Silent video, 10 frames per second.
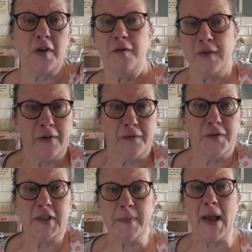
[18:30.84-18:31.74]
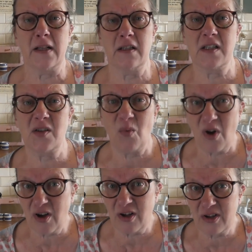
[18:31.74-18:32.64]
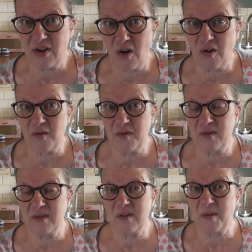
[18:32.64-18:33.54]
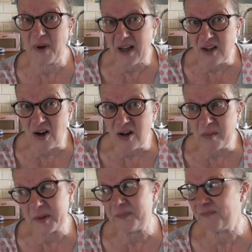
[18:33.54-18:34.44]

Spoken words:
50 pence worth of bicarb